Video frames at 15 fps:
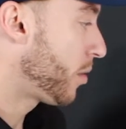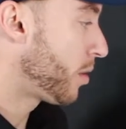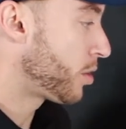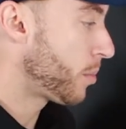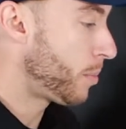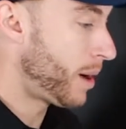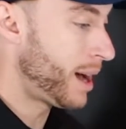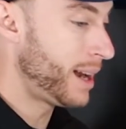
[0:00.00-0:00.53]
but
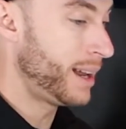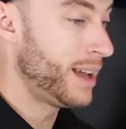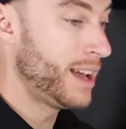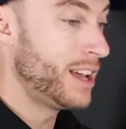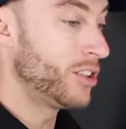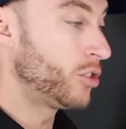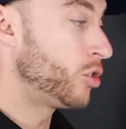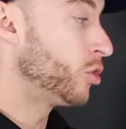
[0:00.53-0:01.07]
their body
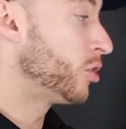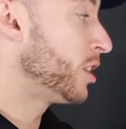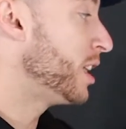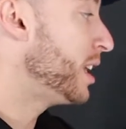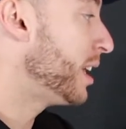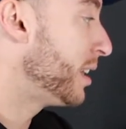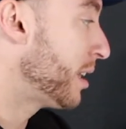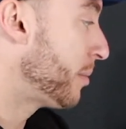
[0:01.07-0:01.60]
is
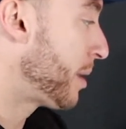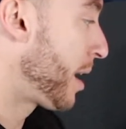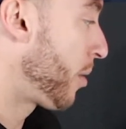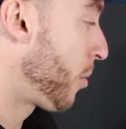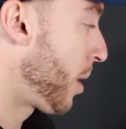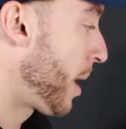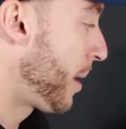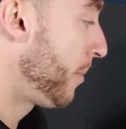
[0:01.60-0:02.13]
bleeding them
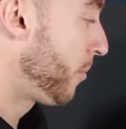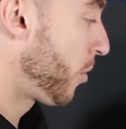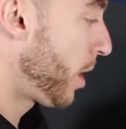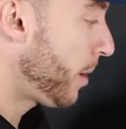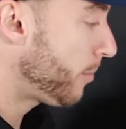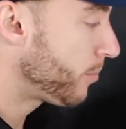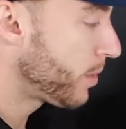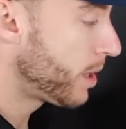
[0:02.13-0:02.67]
that way,
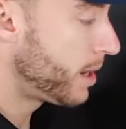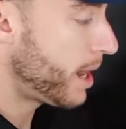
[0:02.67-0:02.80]
right?